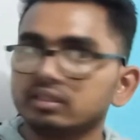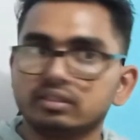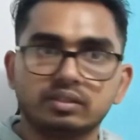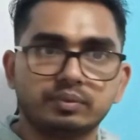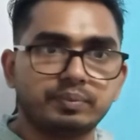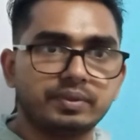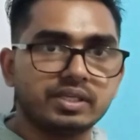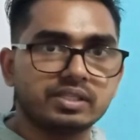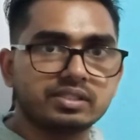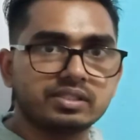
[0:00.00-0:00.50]
the
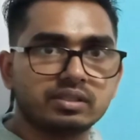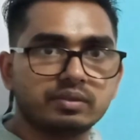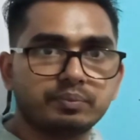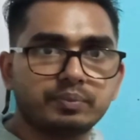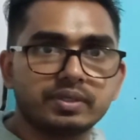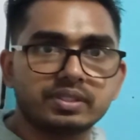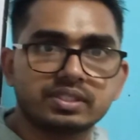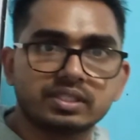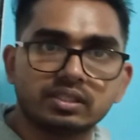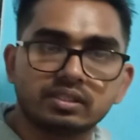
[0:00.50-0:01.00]
depression
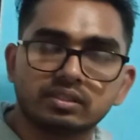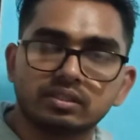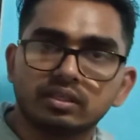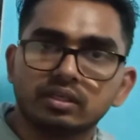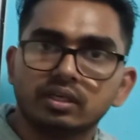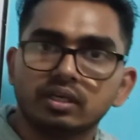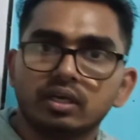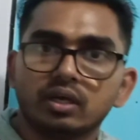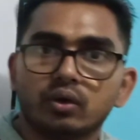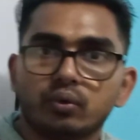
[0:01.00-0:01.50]
patient?
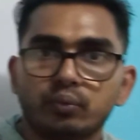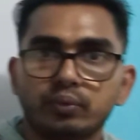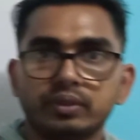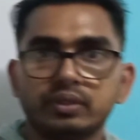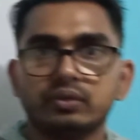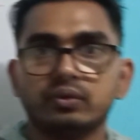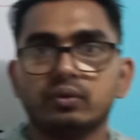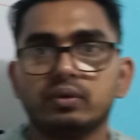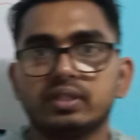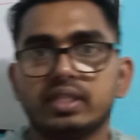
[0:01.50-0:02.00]

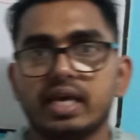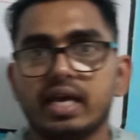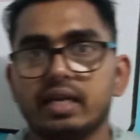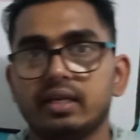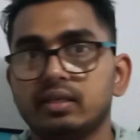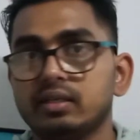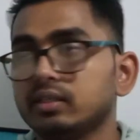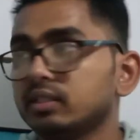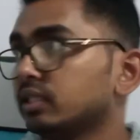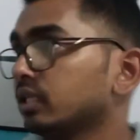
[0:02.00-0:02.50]
We know
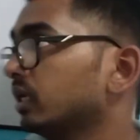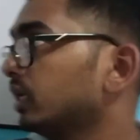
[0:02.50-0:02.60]
that